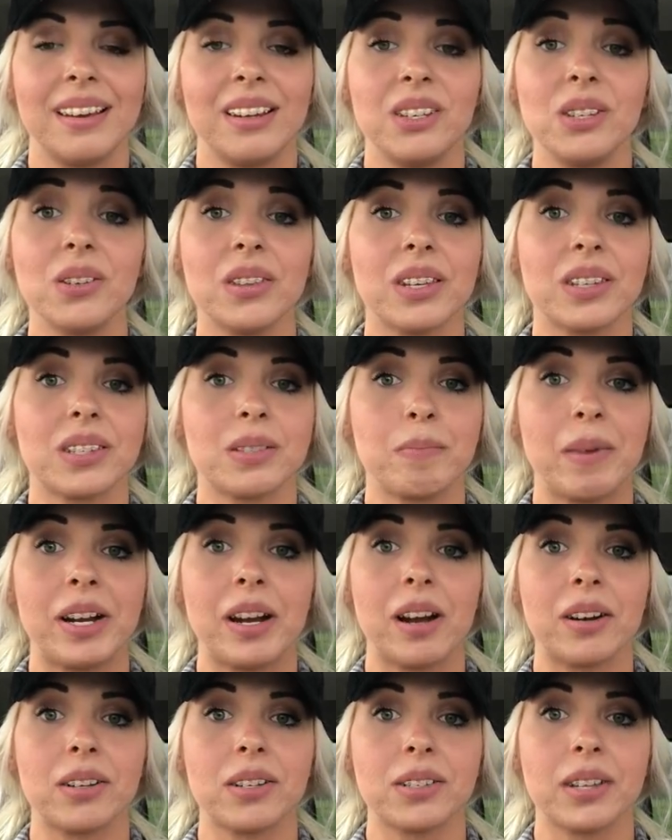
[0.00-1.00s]
do this. My
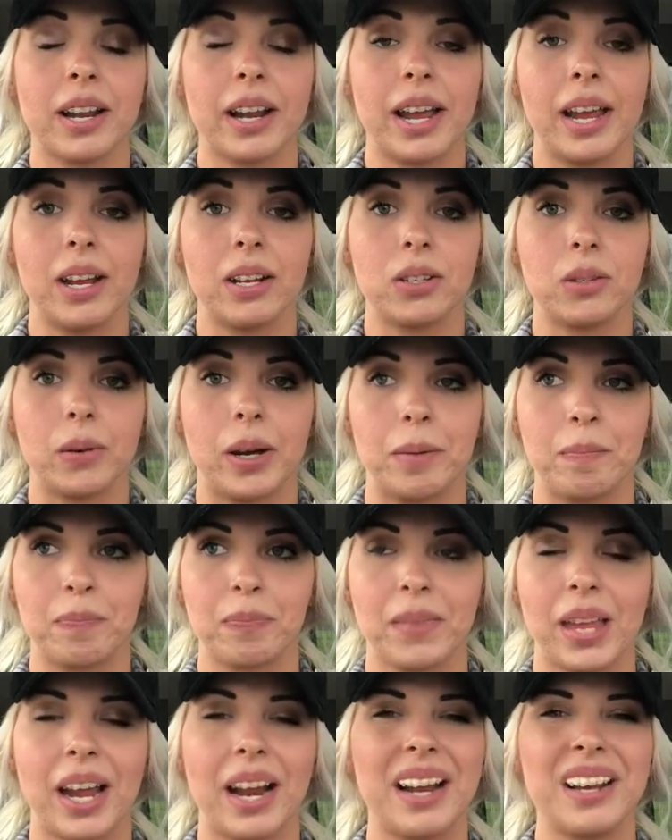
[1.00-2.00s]
doctor said I can't do it.
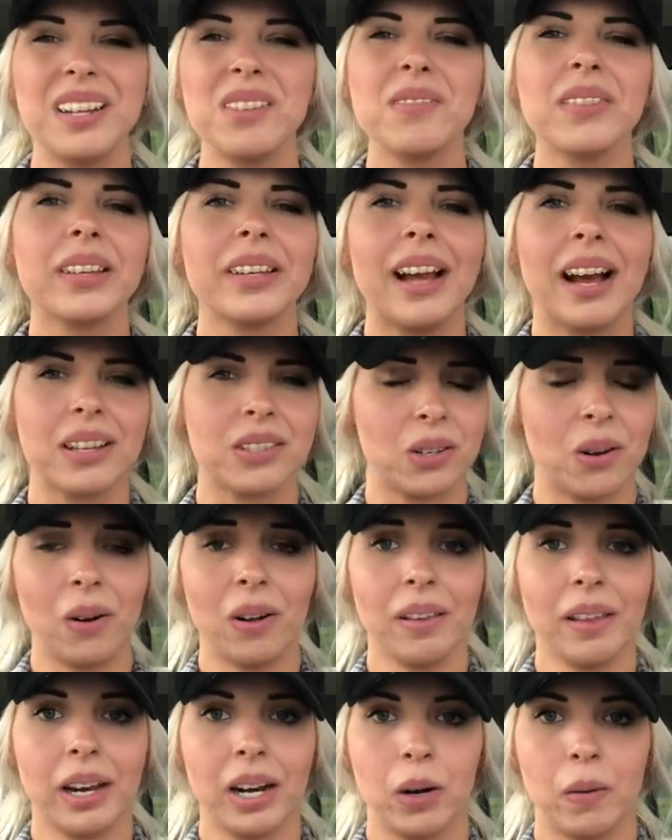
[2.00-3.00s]
And I didn't really ask a
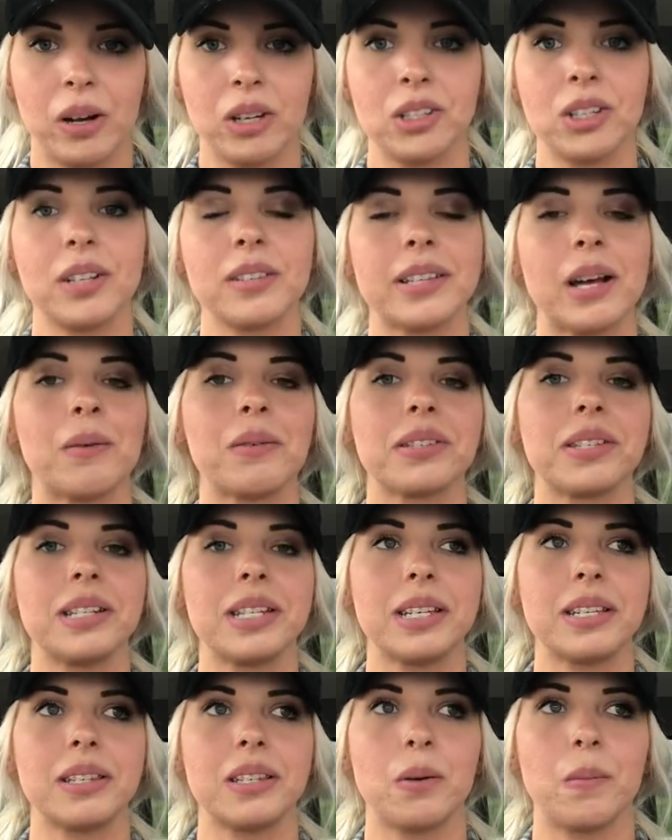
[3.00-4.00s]
whole lot of questions. That was an
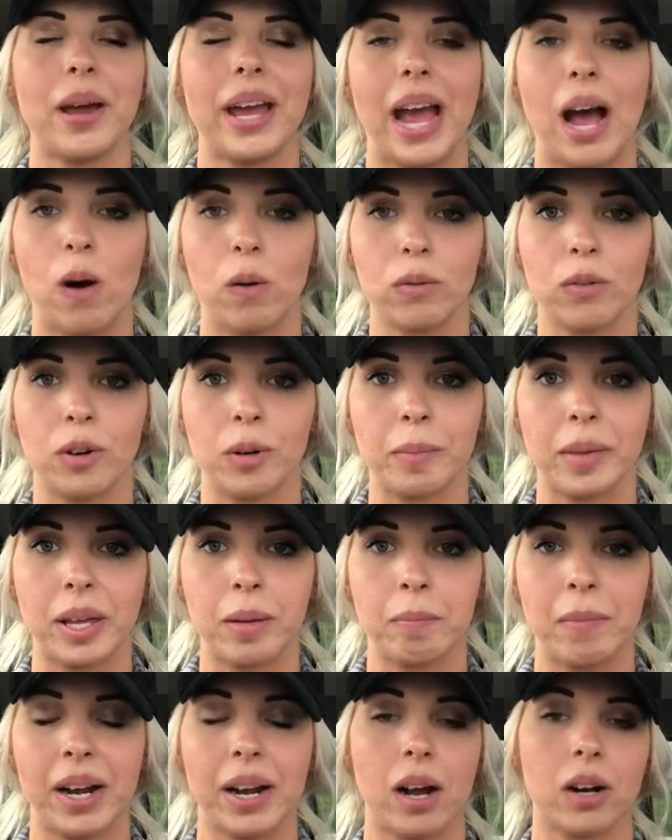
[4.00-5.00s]
easy way out for me.
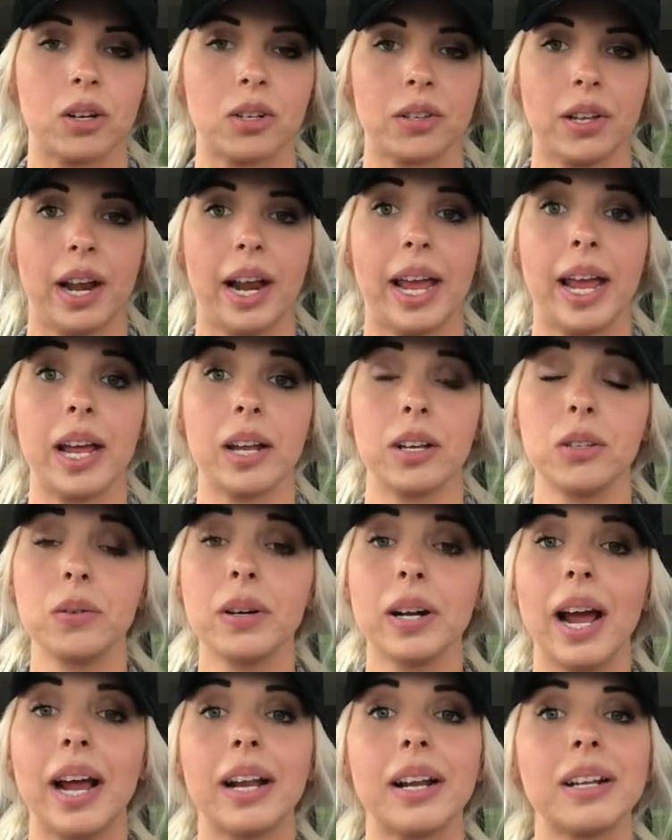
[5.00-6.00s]
My doctor said I can't do
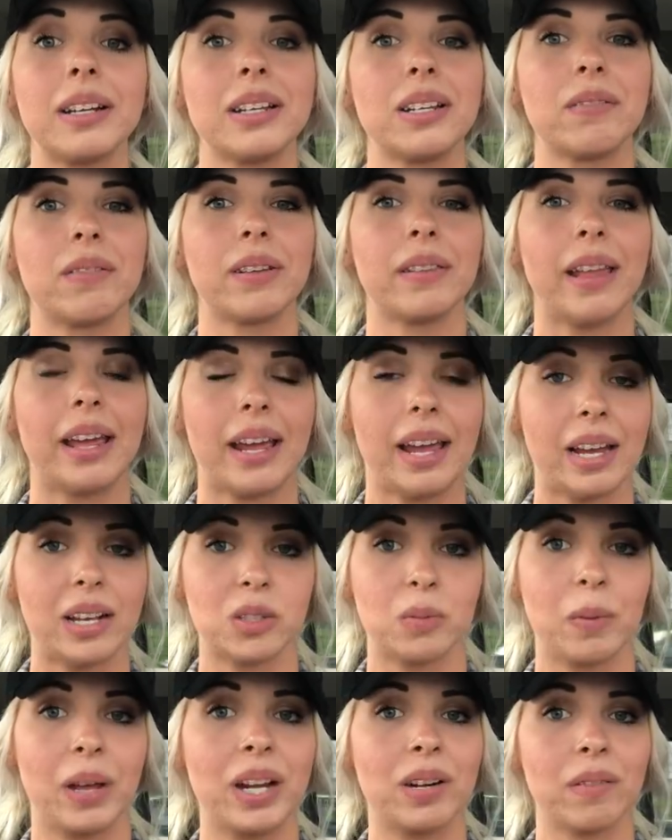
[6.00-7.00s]
it. I didn't even
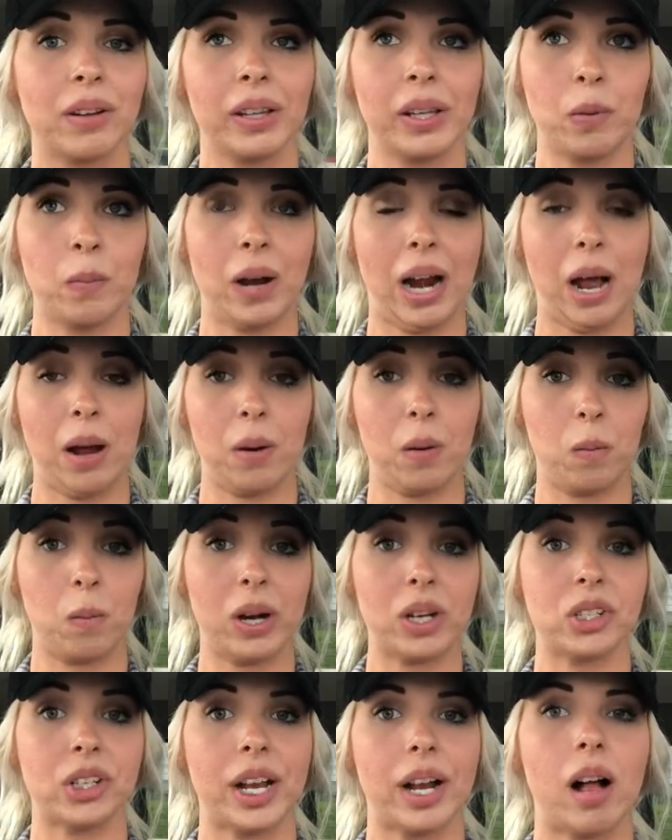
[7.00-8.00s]
explain really what
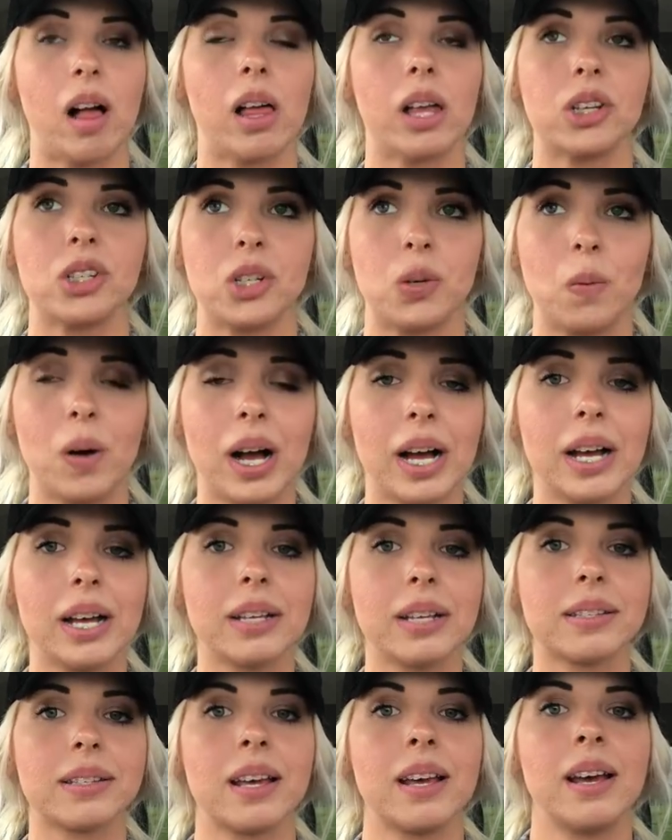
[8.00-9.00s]
Shakeology
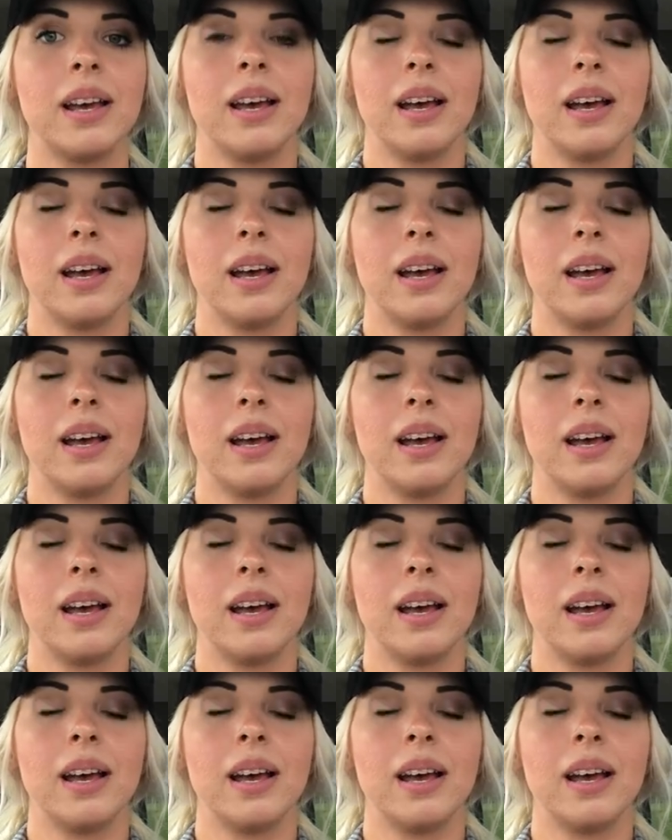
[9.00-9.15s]
was.